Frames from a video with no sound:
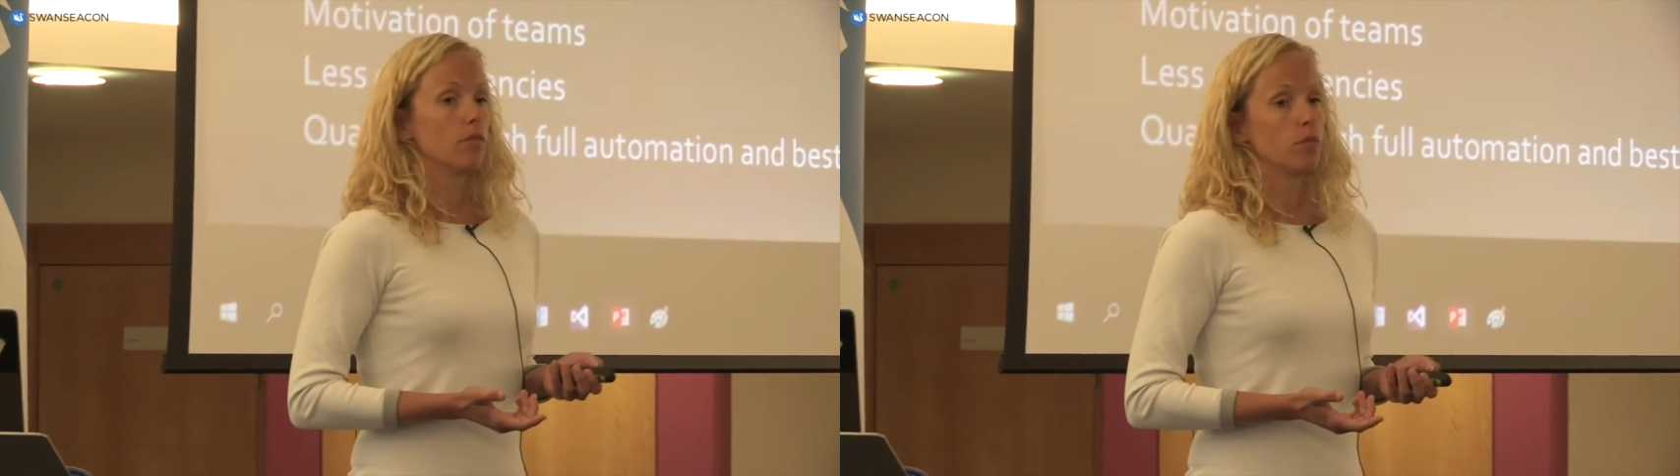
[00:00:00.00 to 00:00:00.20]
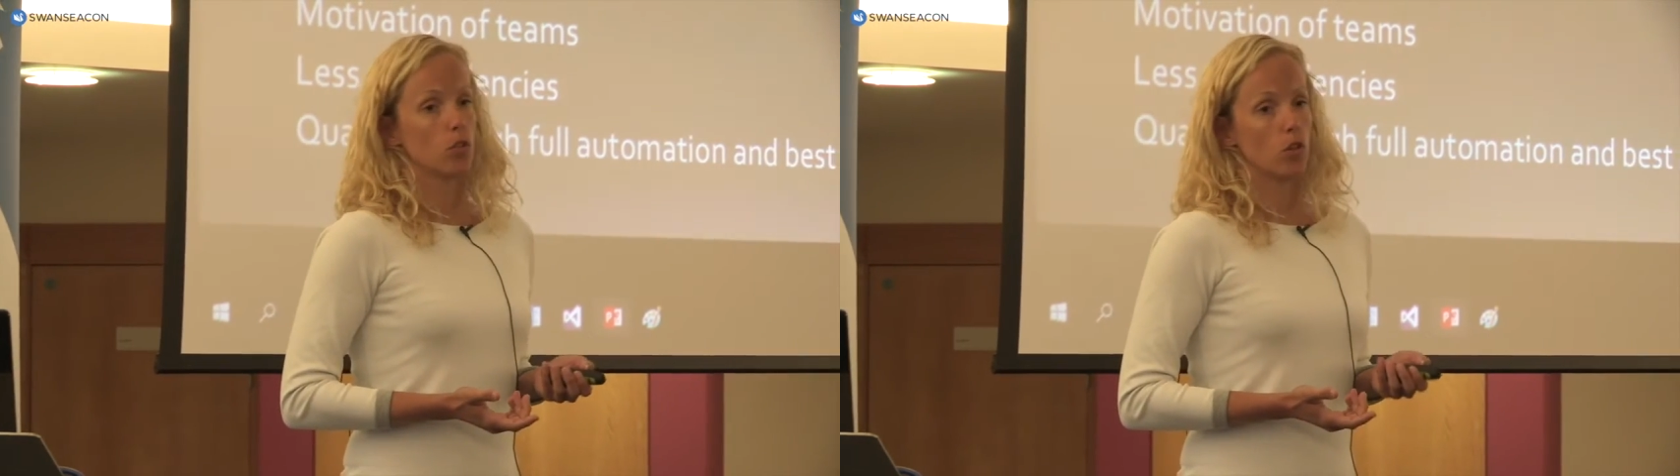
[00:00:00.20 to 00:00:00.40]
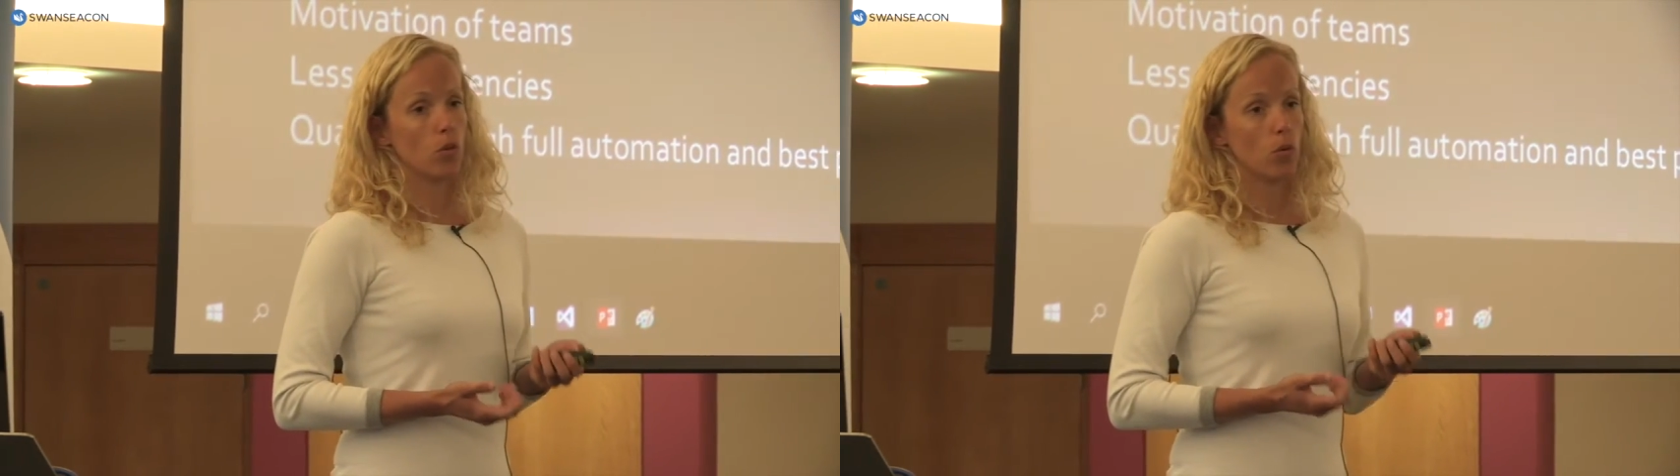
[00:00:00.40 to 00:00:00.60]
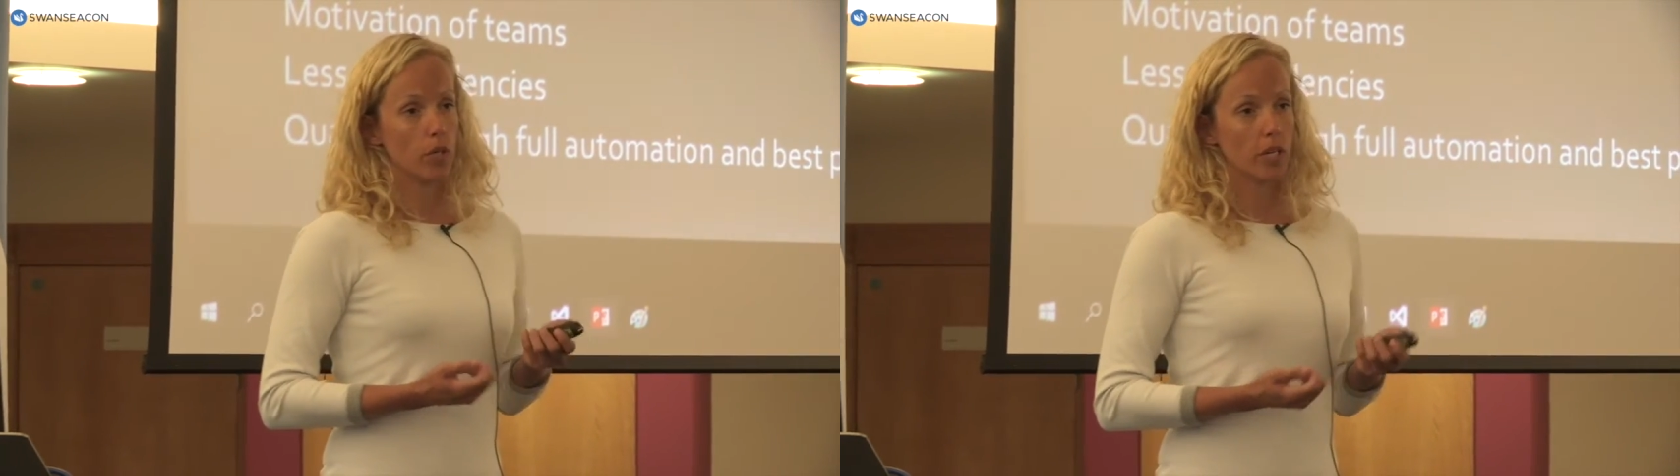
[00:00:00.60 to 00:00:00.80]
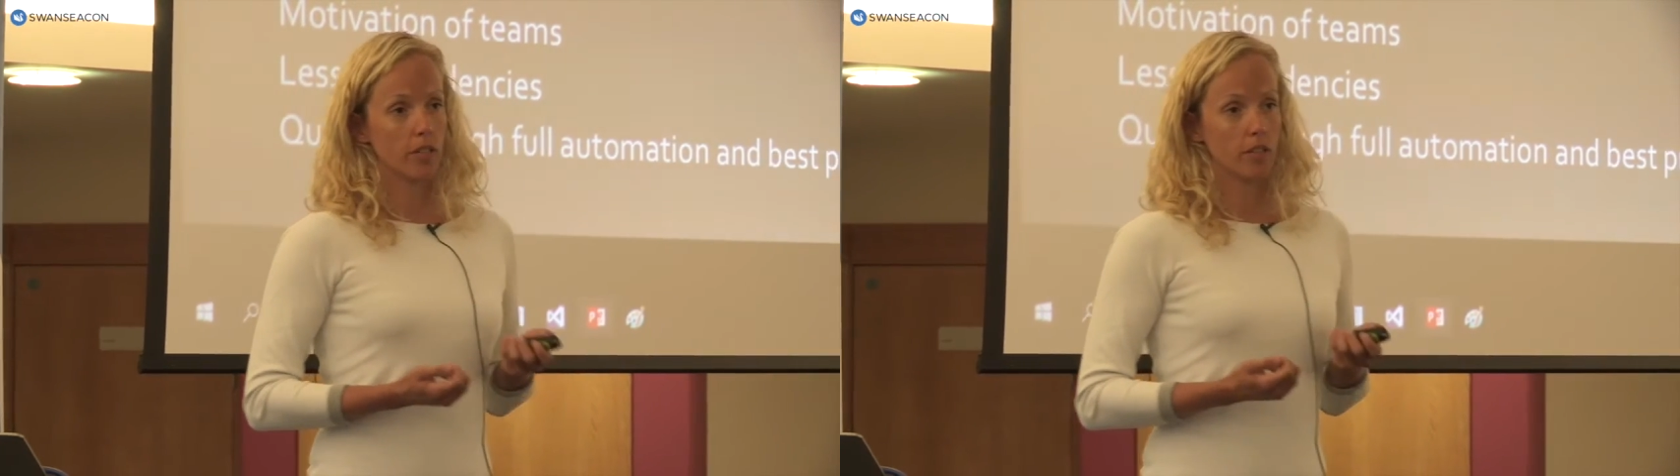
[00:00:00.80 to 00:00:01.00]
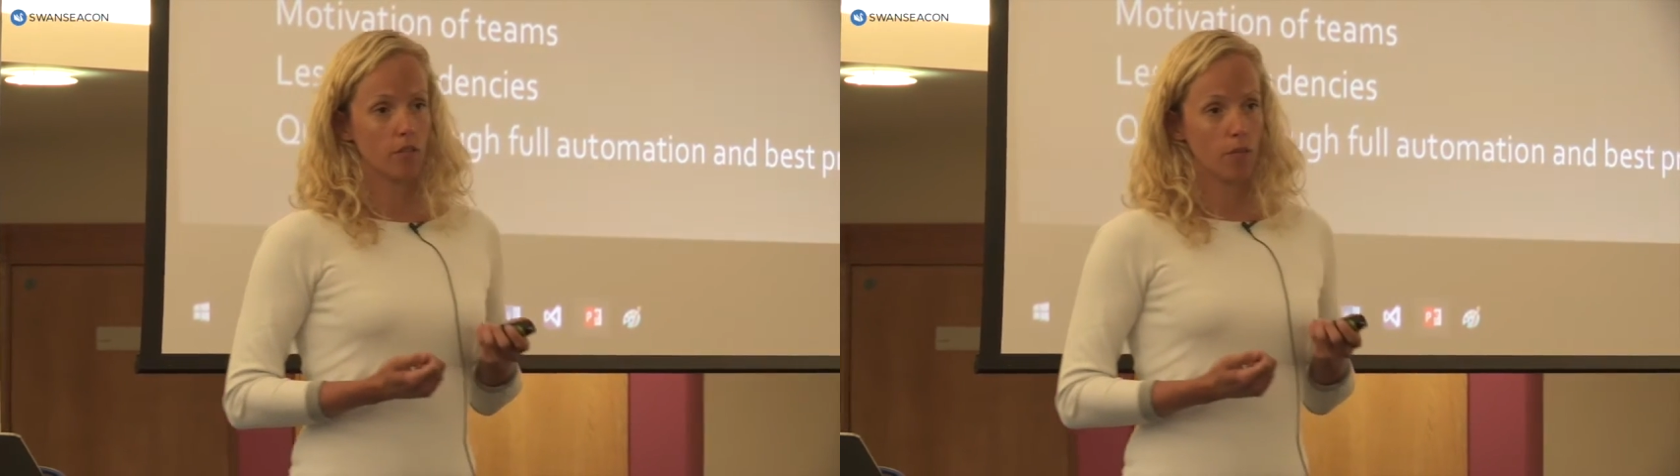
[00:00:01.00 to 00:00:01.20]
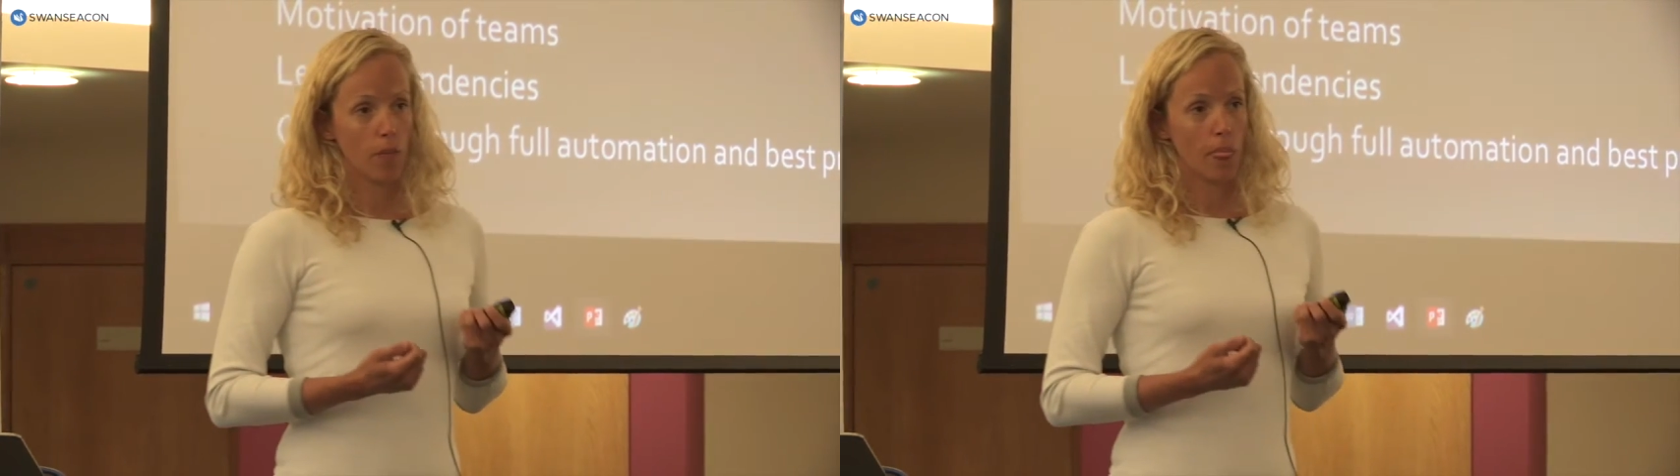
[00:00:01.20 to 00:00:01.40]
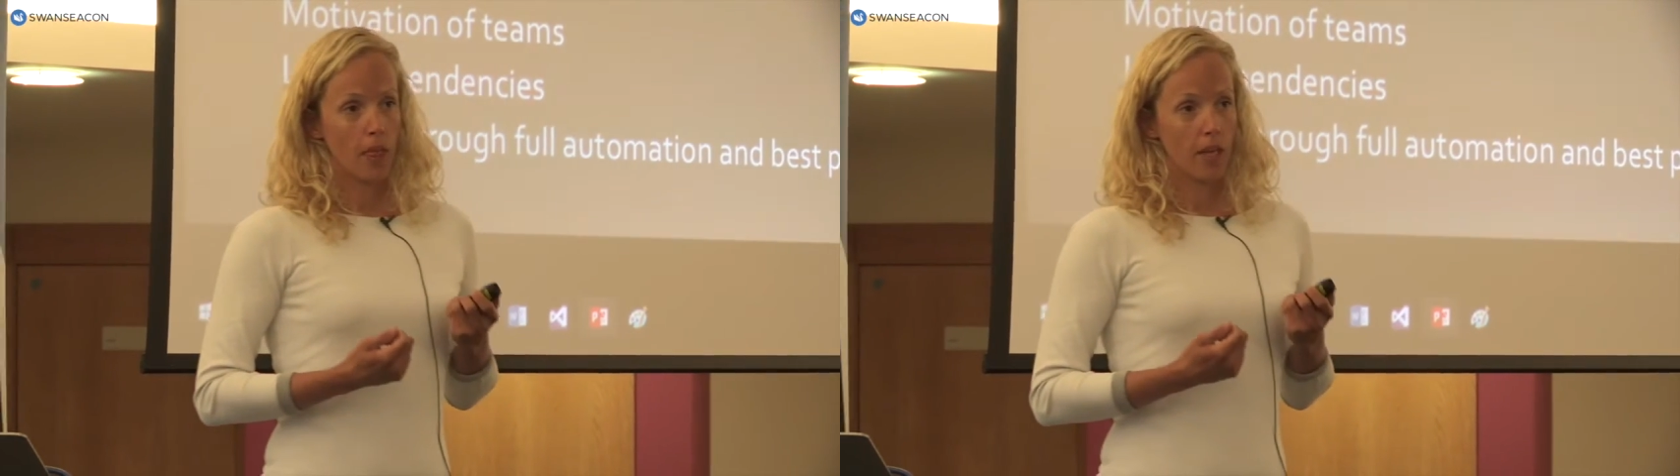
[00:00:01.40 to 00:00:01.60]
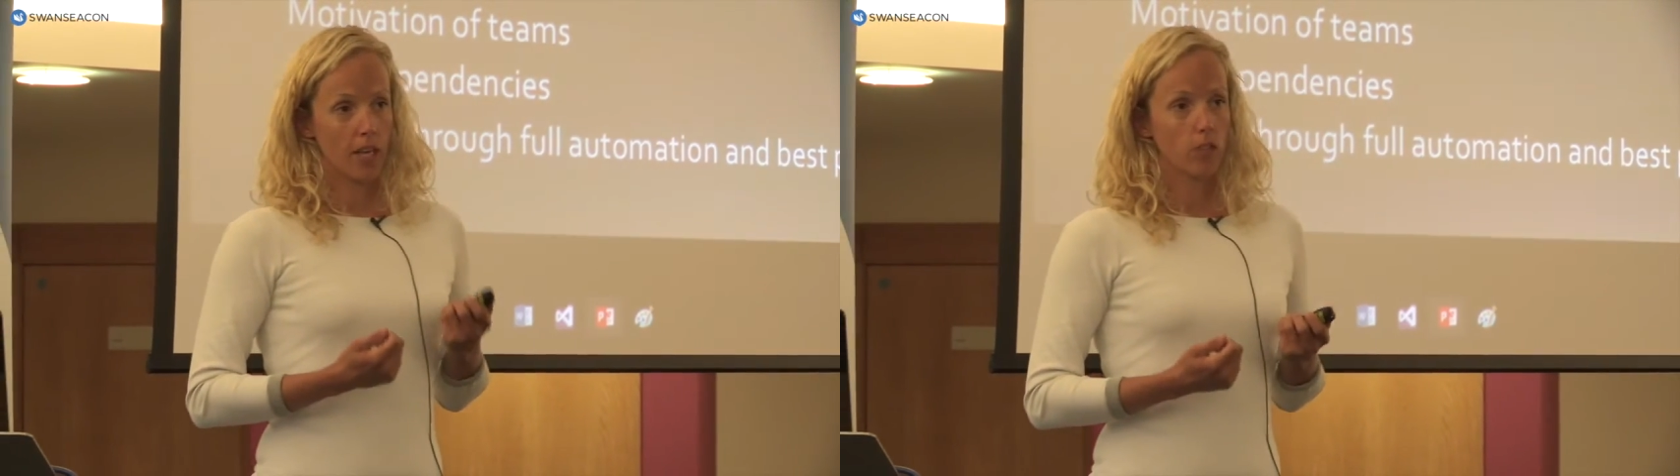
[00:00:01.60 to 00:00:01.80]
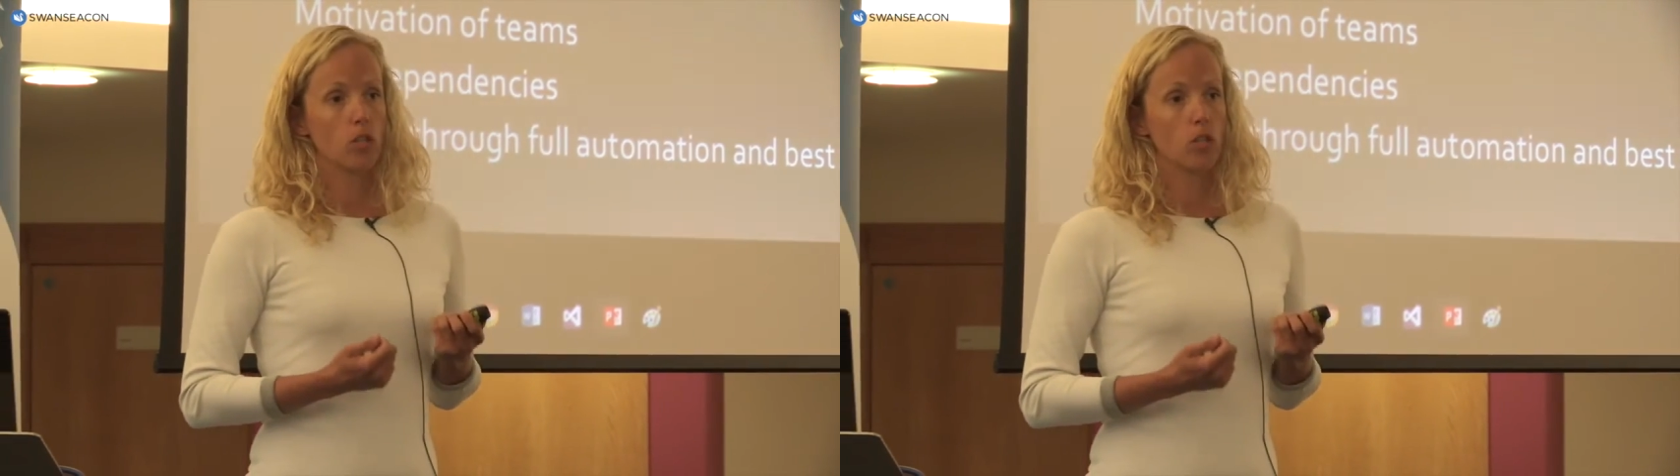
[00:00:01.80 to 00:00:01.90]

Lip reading: So we can get